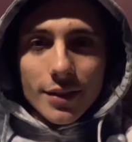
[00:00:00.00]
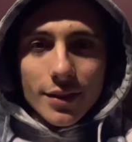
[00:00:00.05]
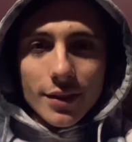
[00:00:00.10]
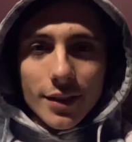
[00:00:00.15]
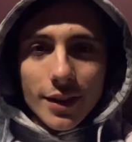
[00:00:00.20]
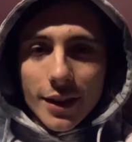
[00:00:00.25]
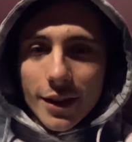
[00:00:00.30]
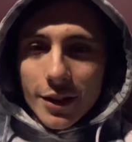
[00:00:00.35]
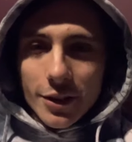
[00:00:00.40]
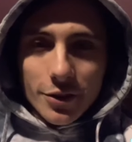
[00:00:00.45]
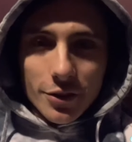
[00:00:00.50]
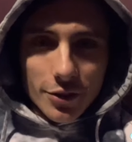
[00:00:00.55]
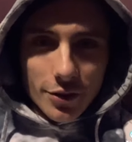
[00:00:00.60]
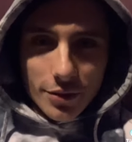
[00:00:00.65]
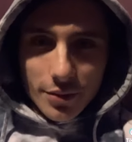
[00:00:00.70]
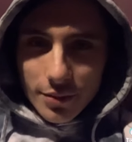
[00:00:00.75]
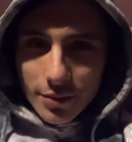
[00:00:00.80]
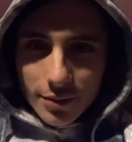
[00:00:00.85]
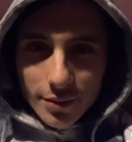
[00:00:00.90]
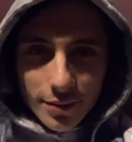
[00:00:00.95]
and he could
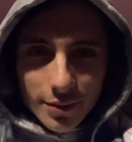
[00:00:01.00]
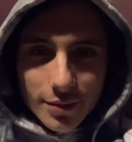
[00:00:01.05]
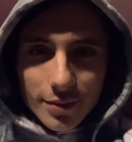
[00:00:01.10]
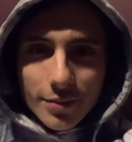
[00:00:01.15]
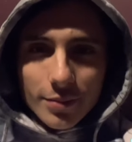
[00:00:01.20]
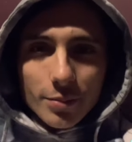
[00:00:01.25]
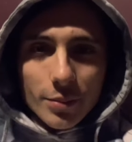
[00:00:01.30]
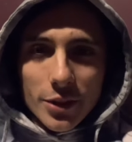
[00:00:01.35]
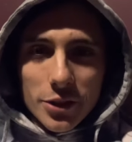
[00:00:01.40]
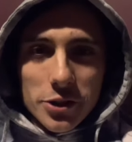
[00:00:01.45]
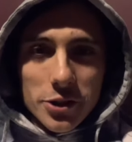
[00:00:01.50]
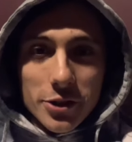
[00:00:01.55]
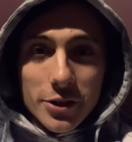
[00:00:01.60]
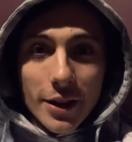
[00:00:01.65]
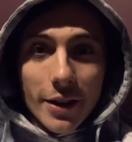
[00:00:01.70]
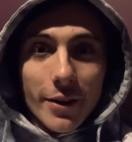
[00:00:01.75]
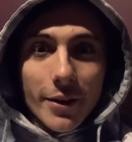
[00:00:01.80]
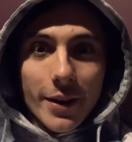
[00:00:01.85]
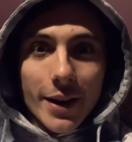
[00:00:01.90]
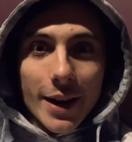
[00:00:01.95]
just be
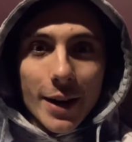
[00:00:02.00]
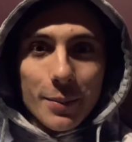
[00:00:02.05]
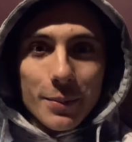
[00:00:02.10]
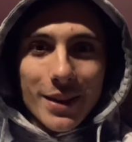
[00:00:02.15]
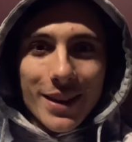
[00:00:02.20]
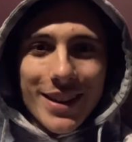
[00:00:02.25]
staring at me.